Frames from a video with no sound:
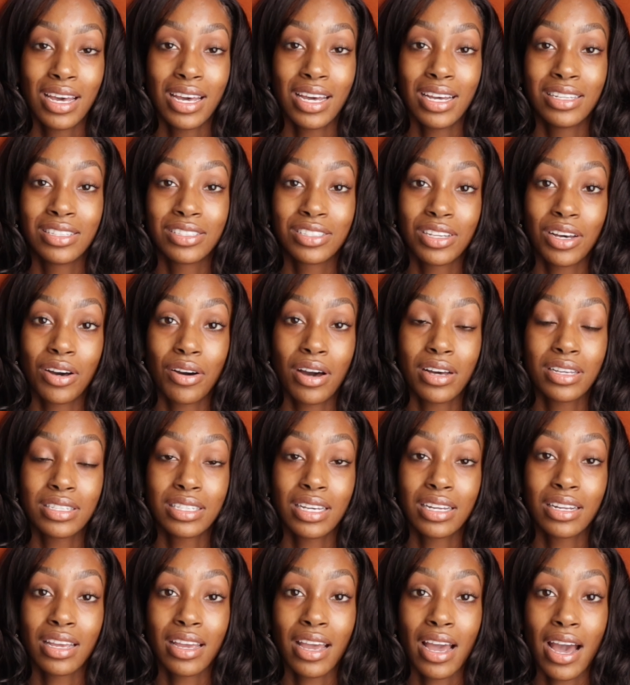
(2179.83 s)
And so I
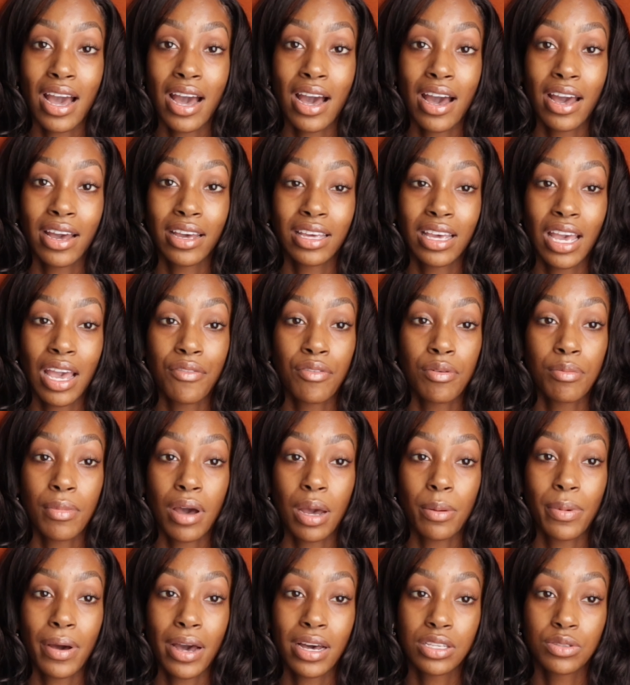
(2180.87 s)
said, yeah. I gave him
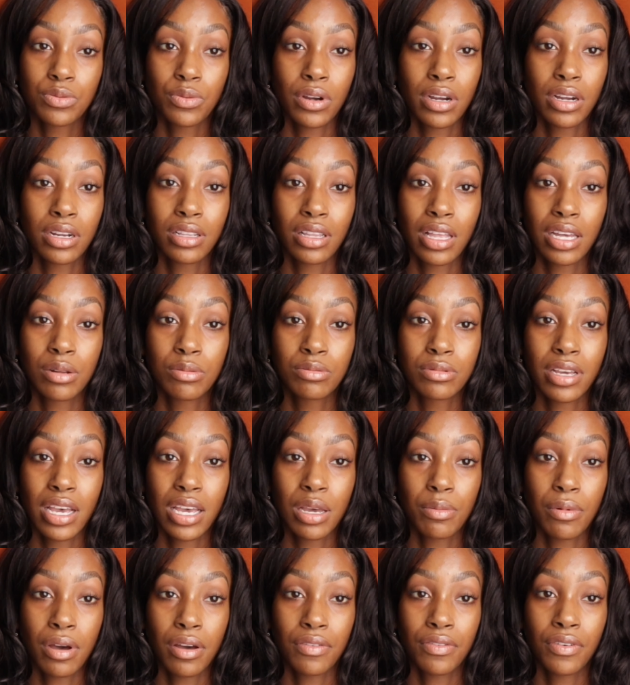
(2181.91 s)
my password, let him
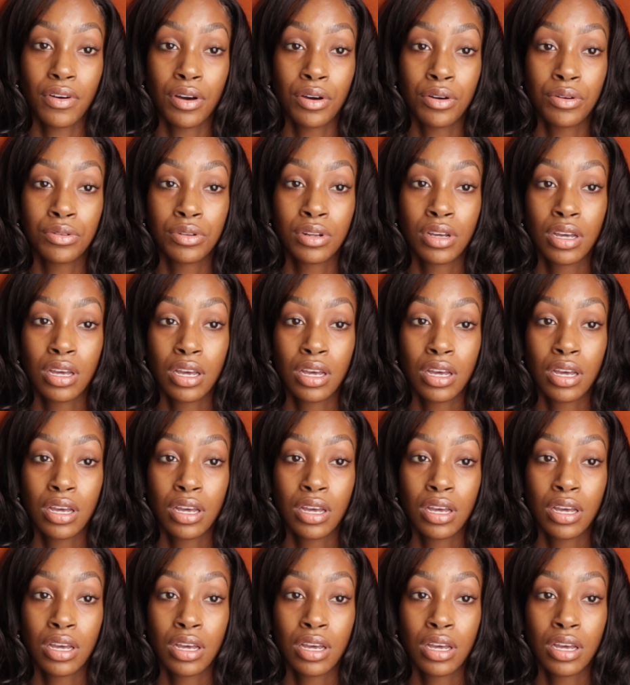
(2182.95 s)
take my phone.